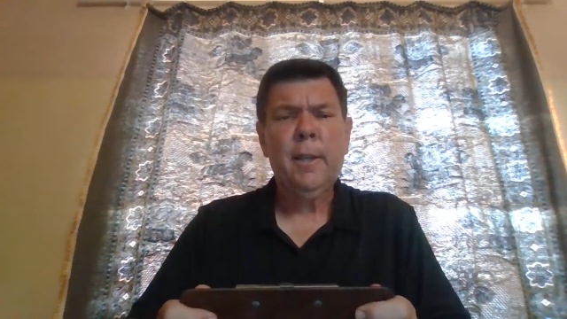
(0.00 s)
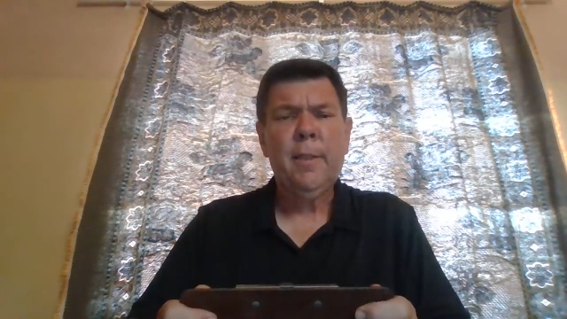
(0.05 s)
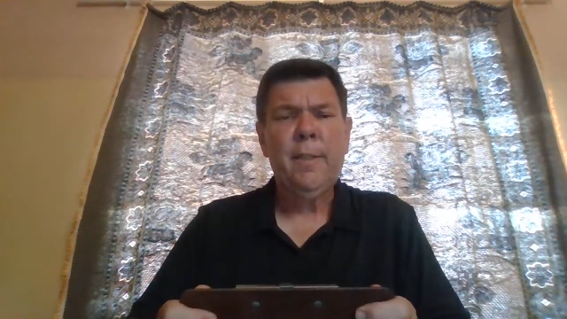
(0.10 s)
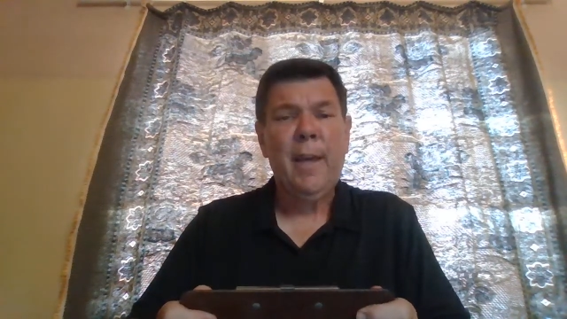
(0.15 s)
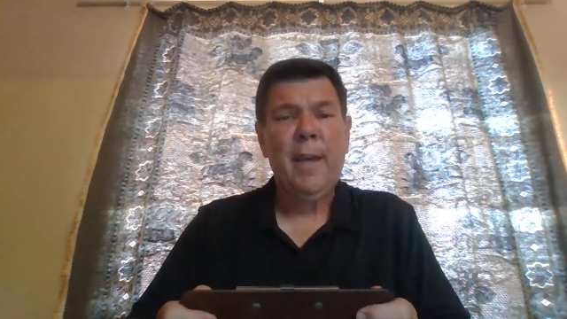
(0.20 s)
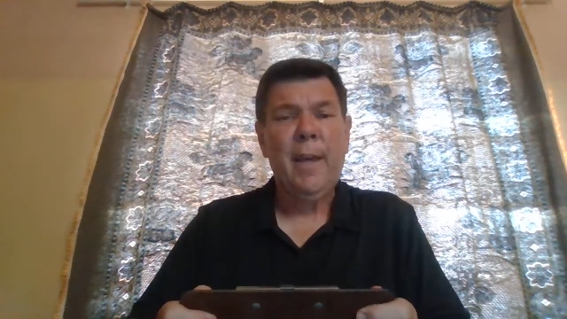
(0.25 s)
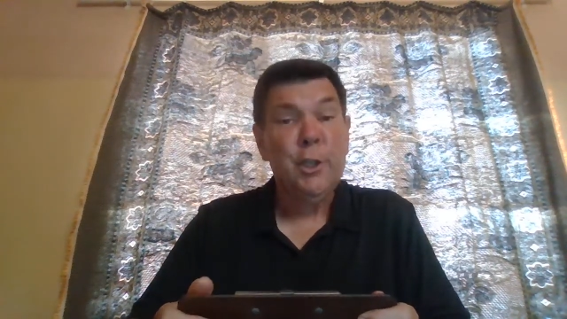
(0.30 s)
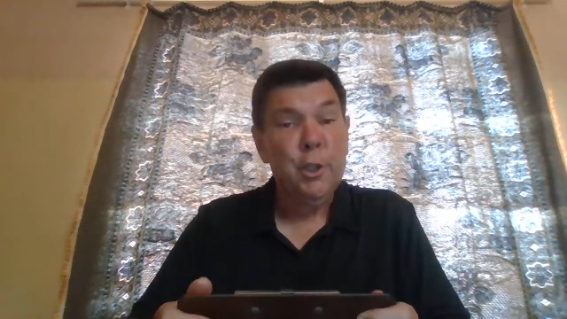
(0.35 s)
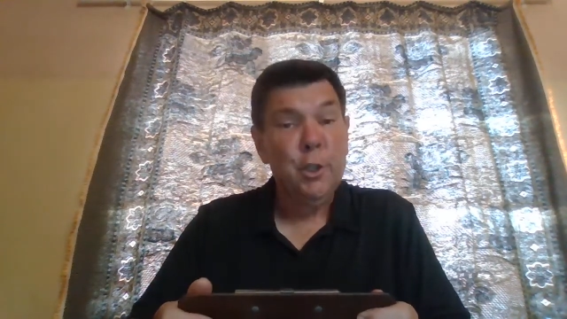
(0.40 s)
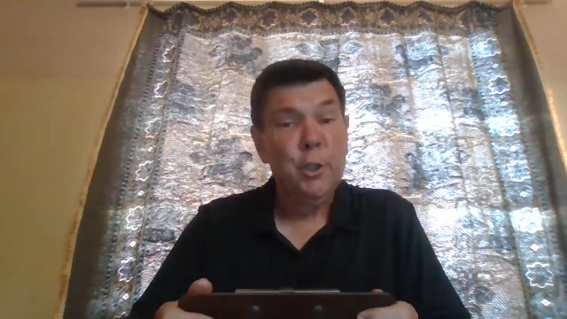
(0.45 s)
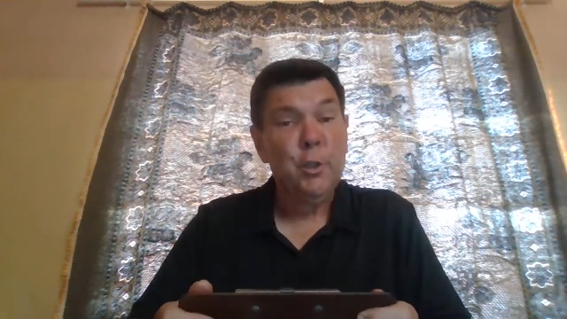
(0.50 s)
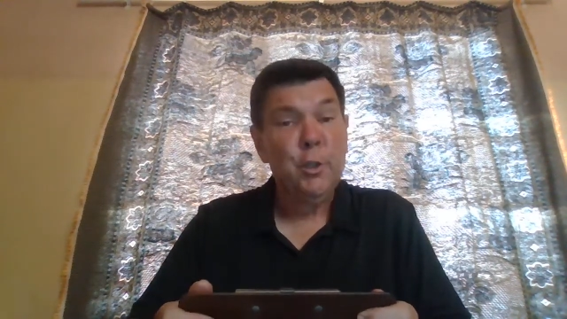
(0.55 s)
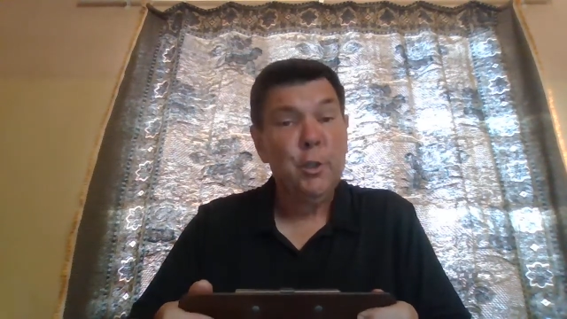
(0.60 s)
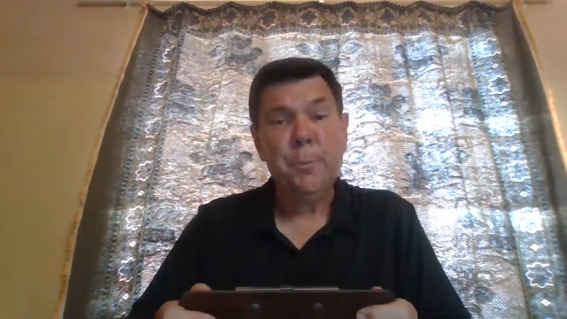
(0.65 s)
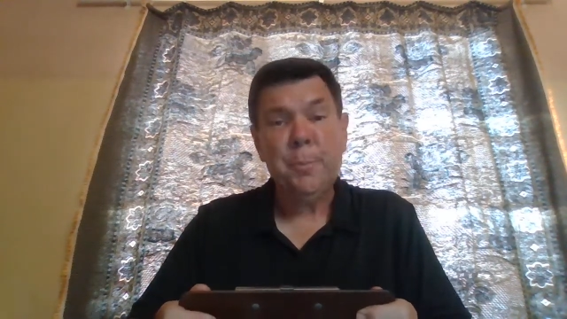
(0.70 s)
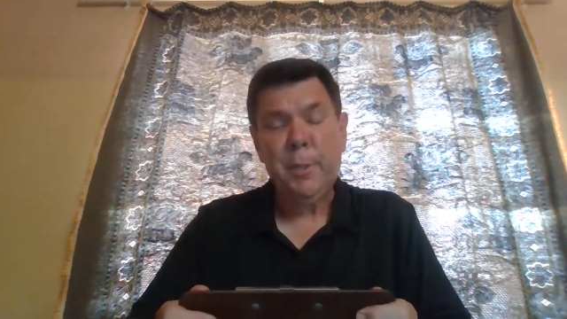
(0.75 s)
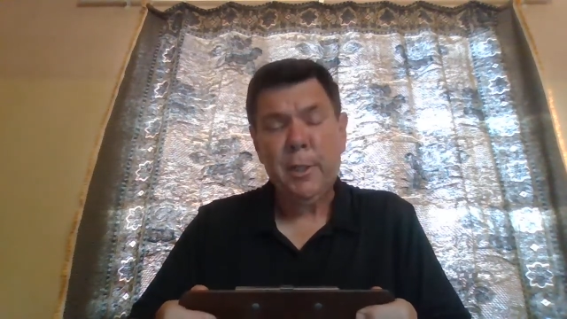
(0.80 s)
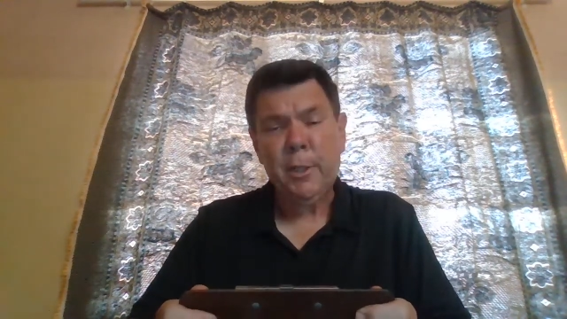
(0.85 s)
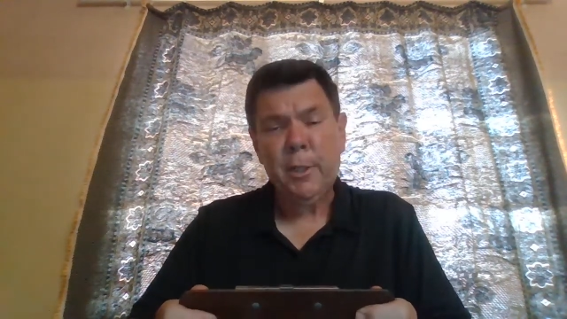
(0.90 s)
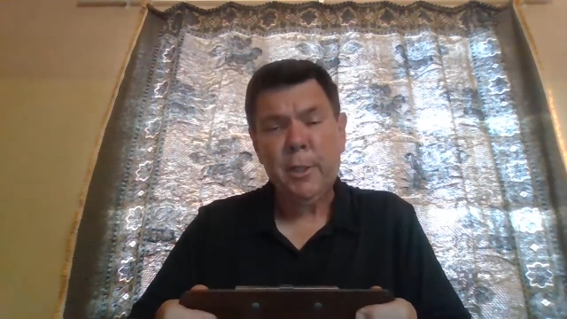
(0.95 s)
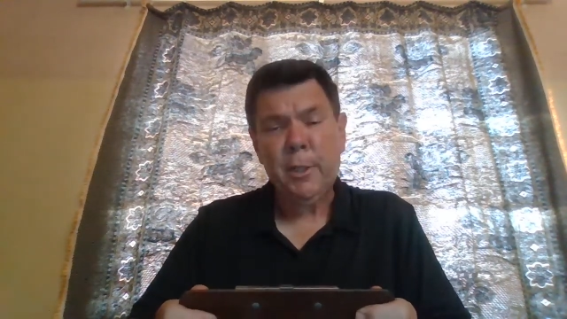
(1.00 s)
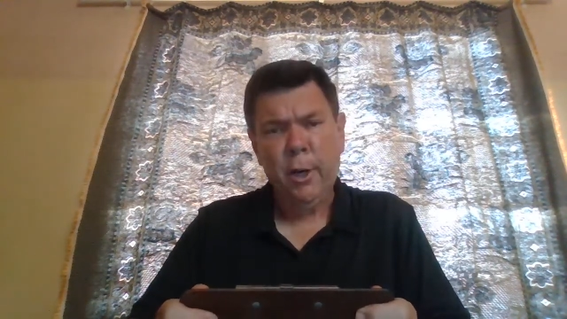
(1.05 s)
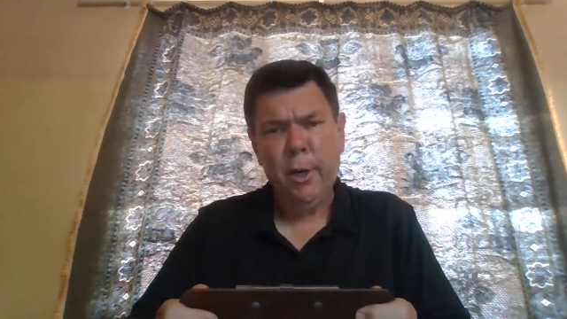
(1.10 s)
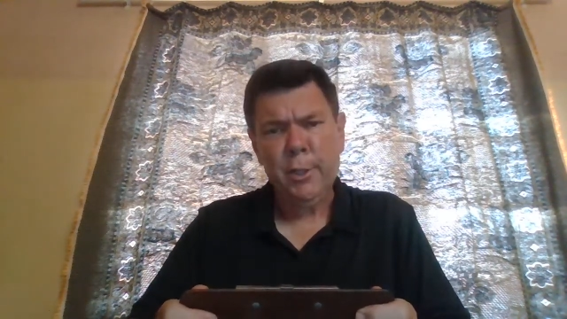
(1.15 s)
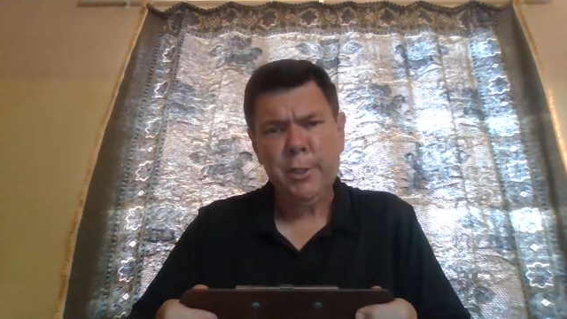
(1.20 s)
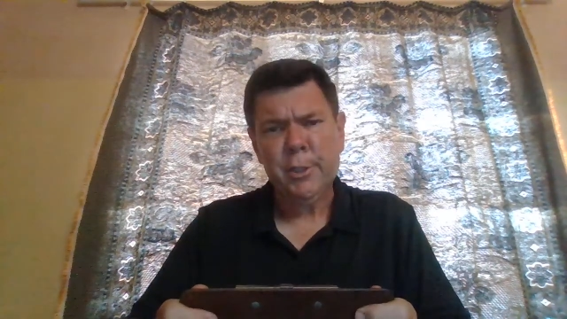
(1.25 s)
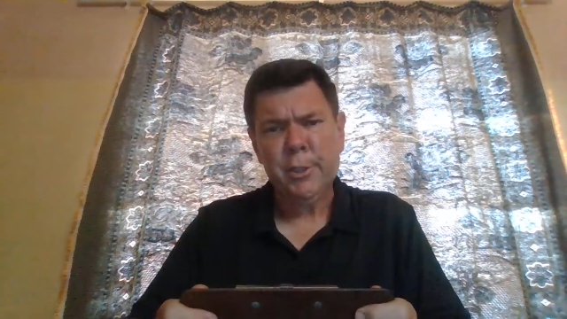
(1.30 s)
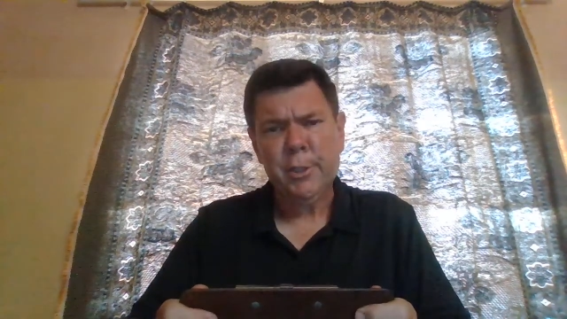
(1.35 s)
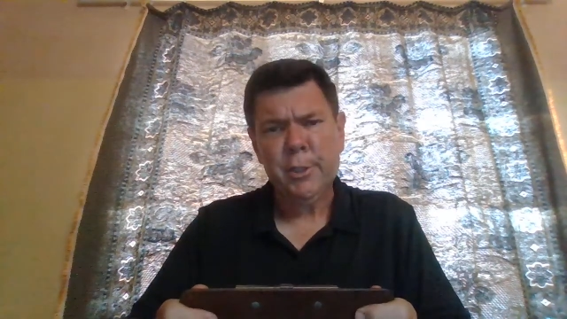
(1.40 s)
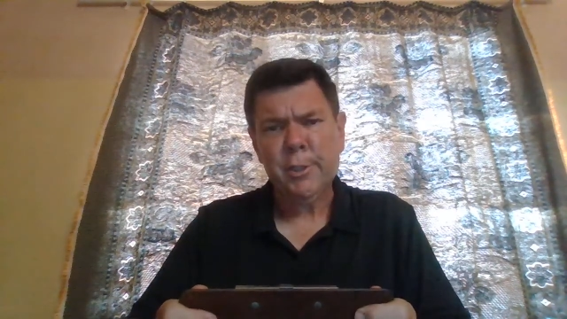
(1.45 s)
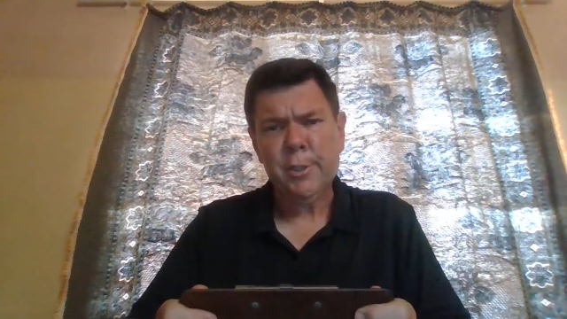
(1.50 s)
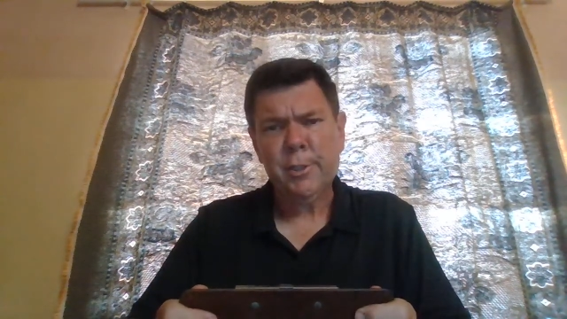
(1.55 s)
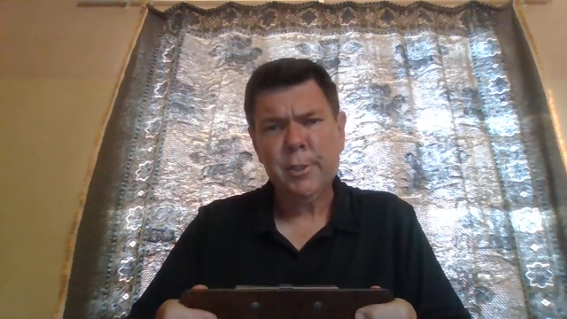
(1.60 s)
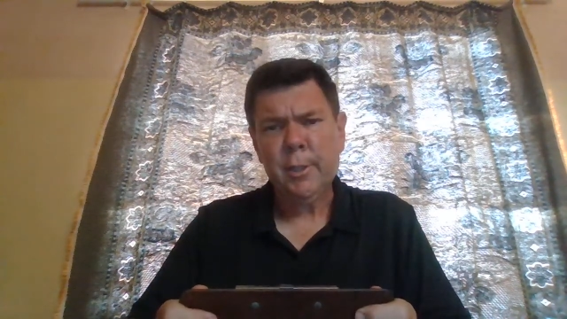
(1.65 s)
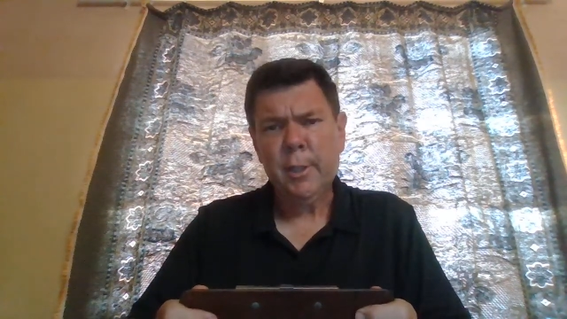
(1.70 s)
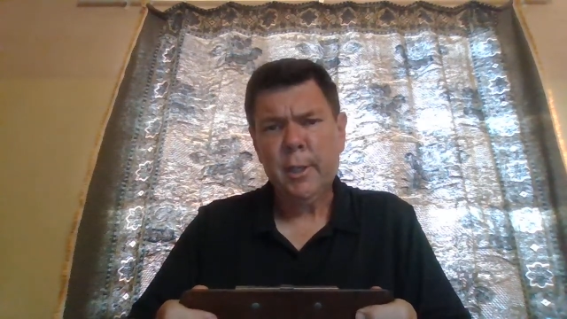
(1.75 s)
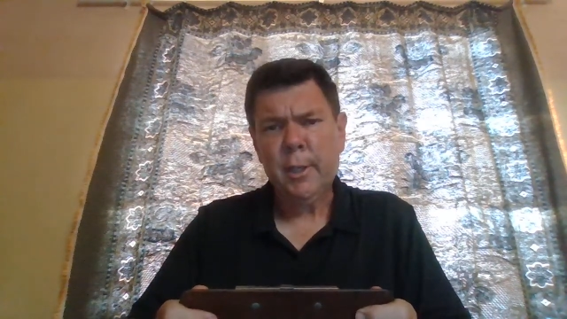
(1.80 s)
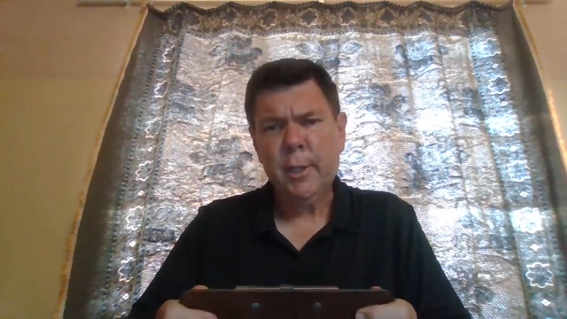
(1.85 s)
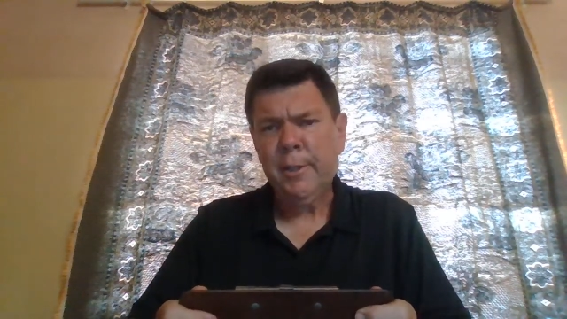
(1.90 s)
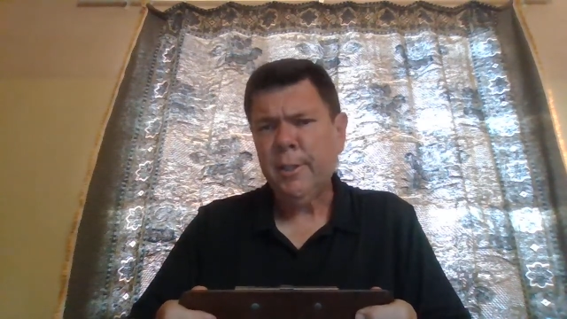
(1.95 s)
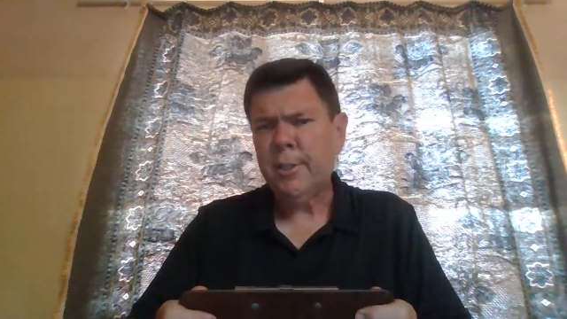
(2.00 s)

They knew to be cautious.